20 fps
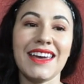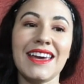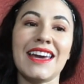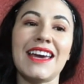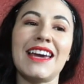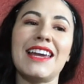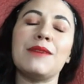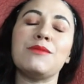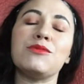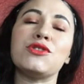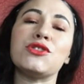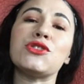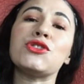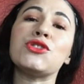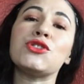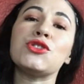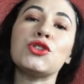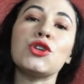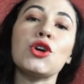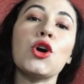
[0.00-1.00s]
And I'm
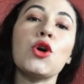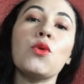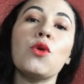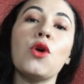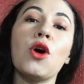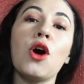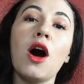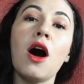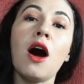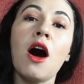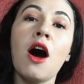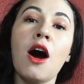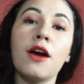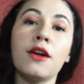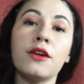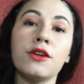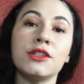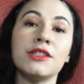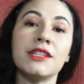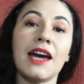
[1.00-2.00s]
just so
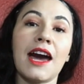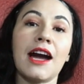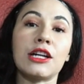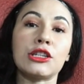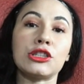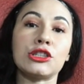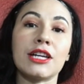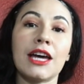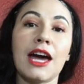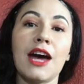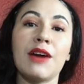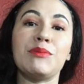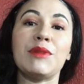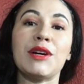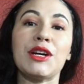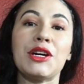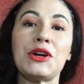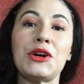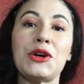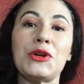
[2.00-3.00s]
honored to actually have
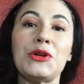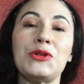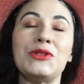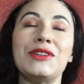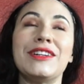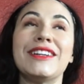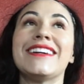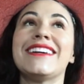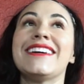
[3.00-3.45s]
my own